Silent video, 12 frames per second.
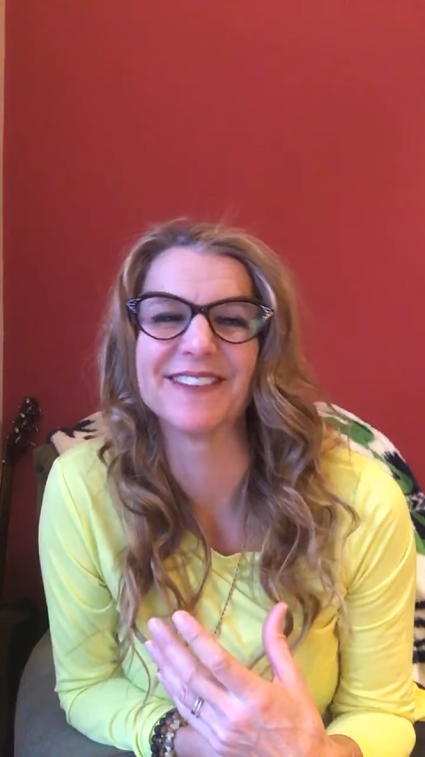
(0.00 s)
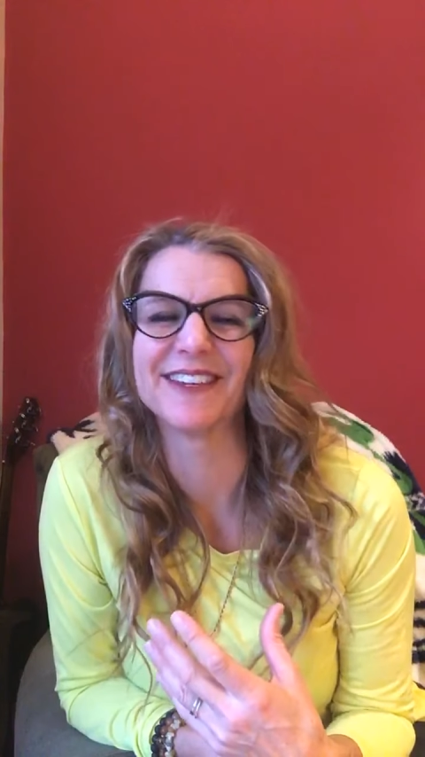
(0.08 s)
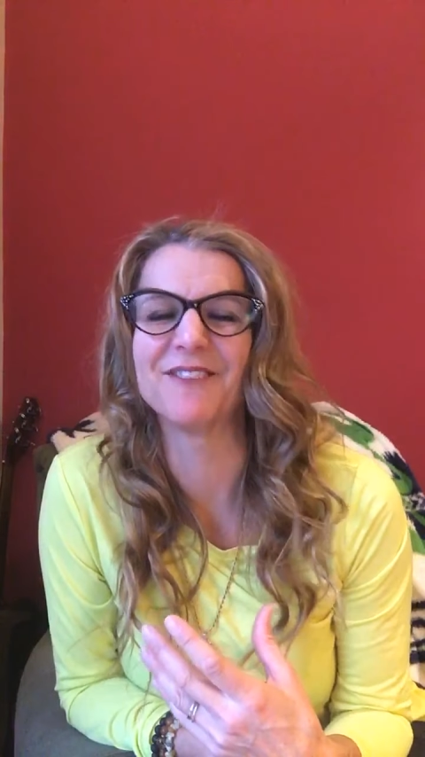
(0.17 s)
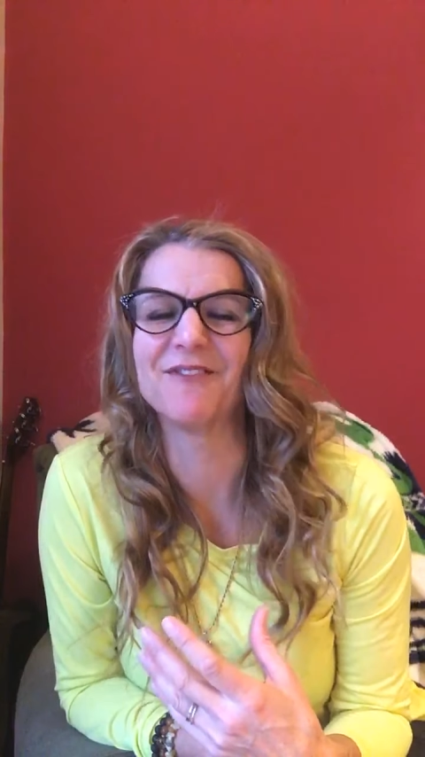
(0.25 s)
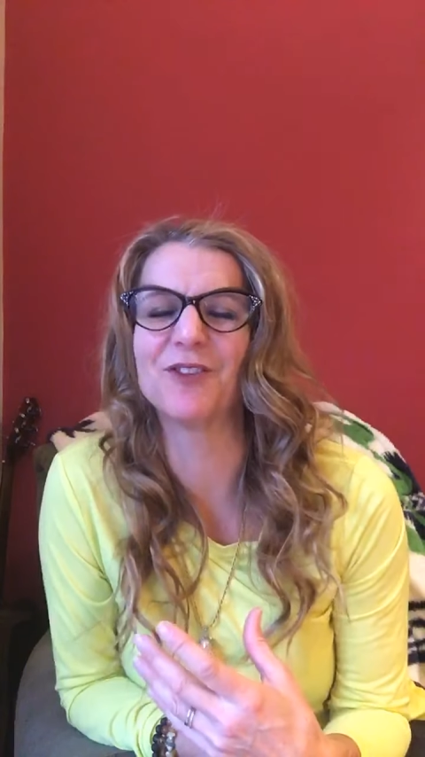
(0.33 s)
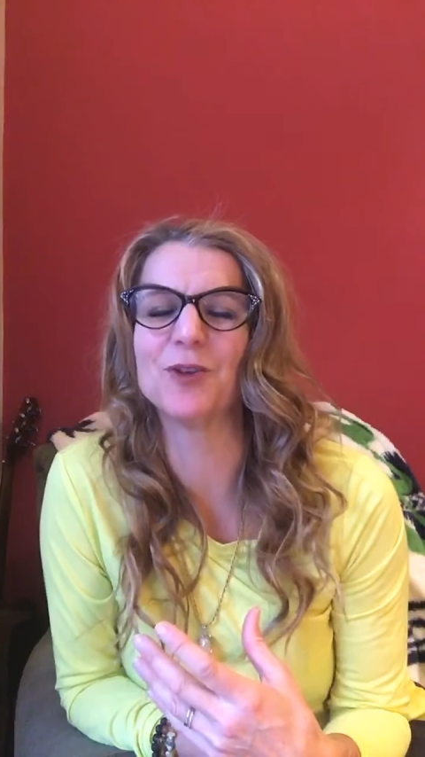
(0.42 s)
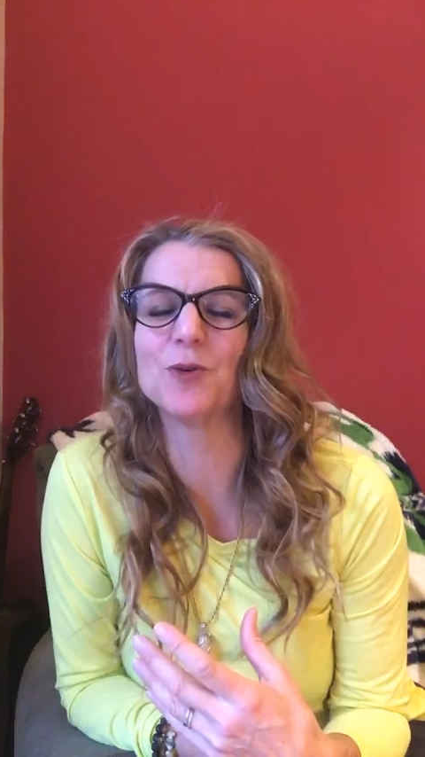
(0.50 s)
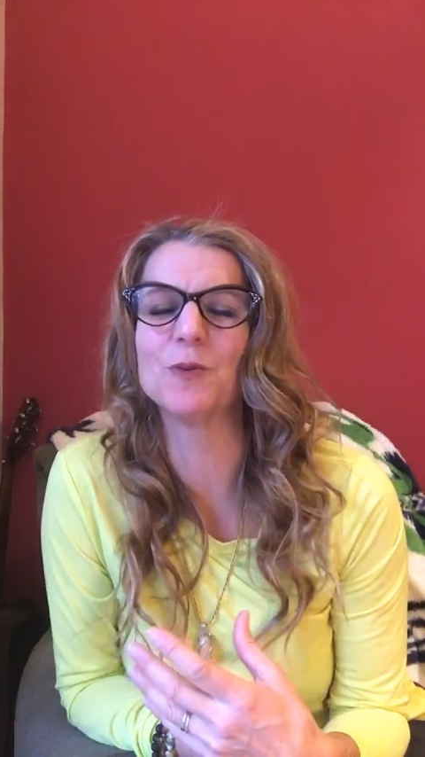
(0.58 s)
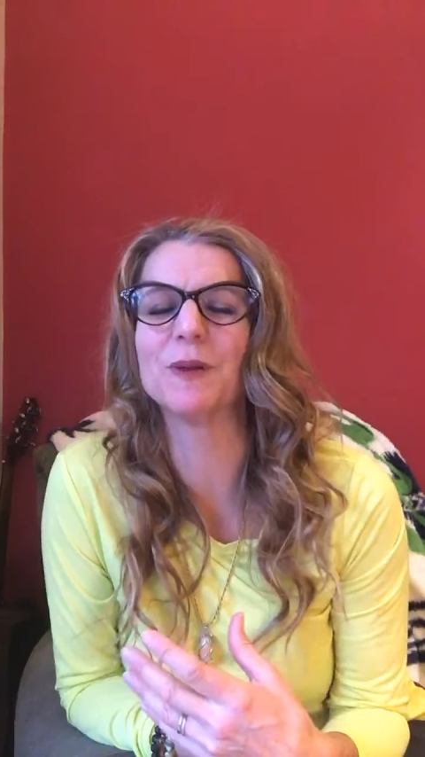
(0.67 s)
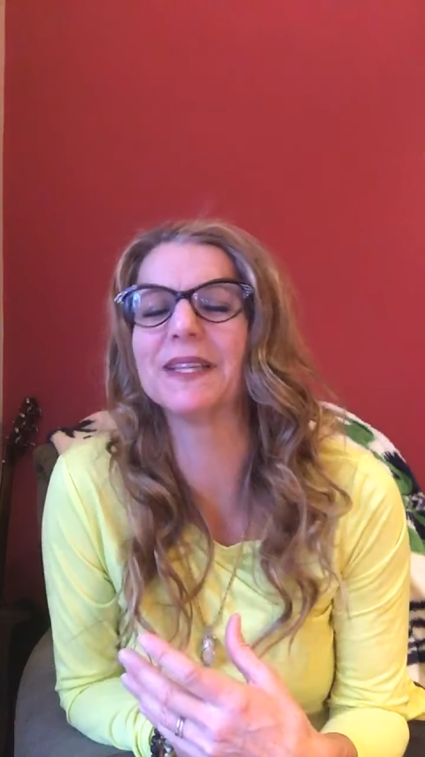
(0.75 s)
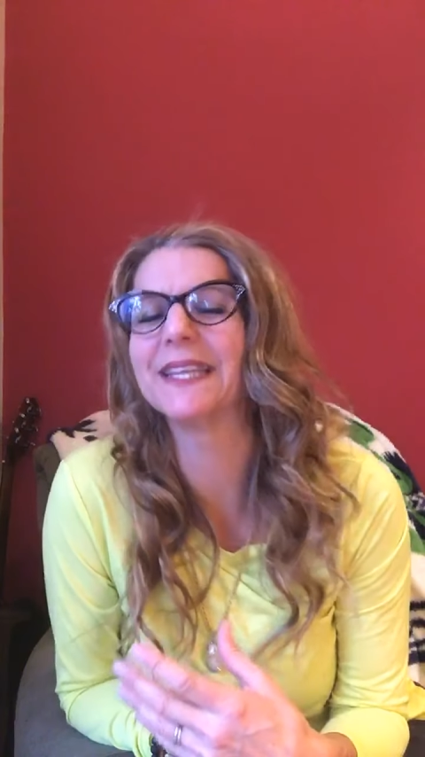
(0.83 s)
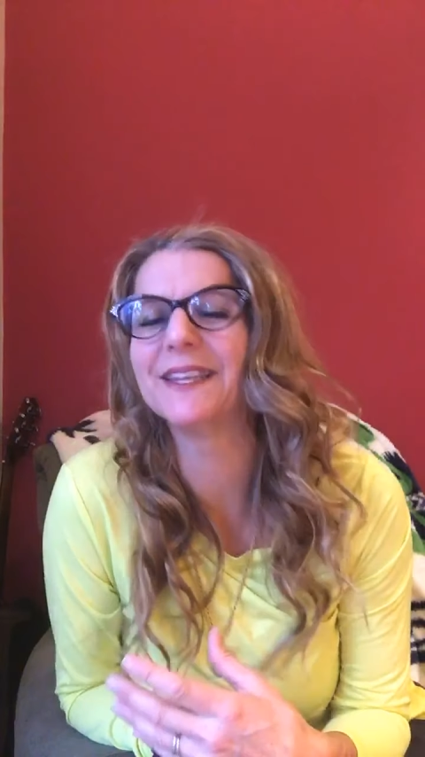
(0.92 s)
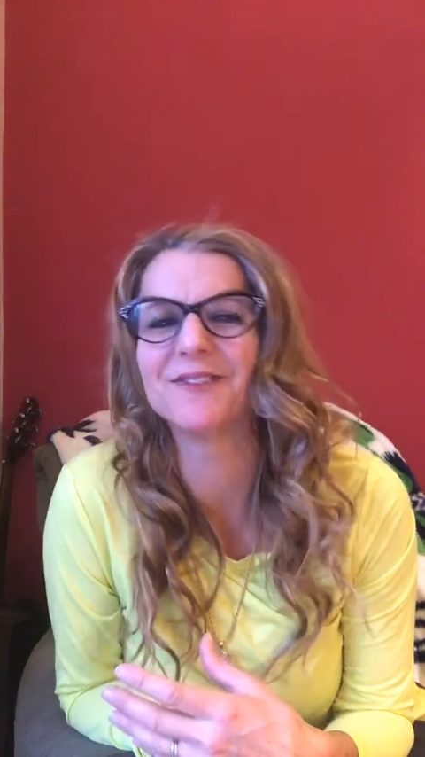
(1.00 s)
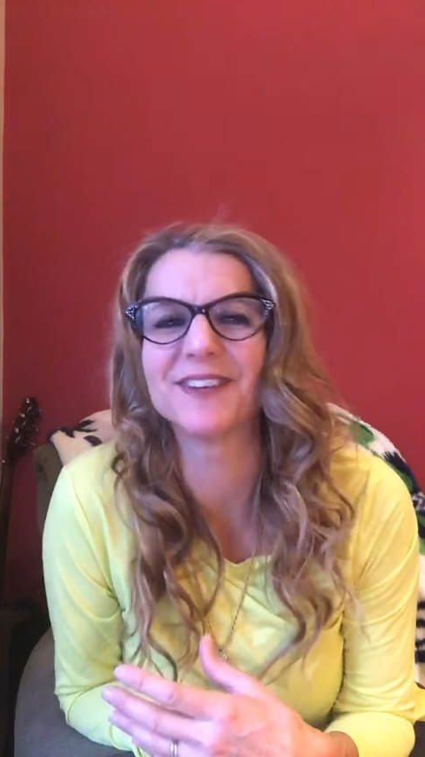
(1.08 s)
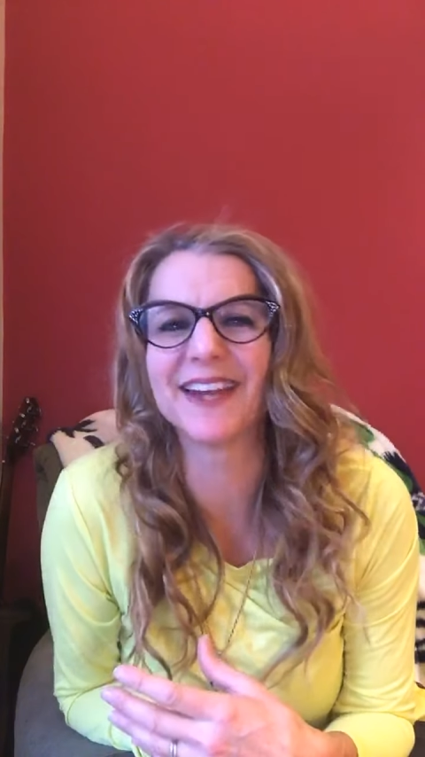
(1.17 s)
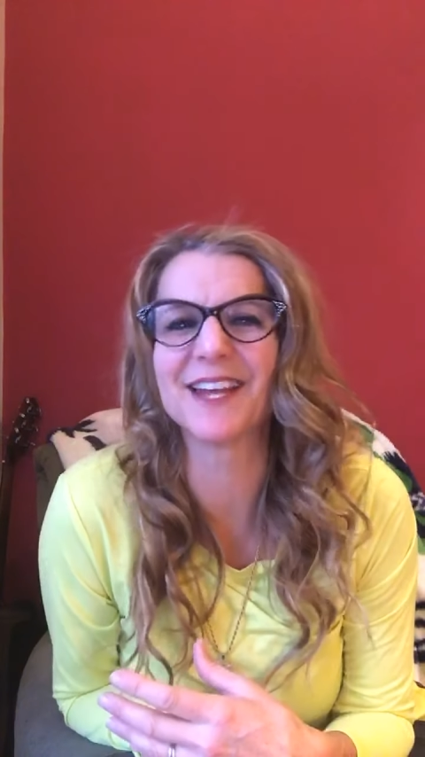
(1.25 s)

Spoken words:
if you believe in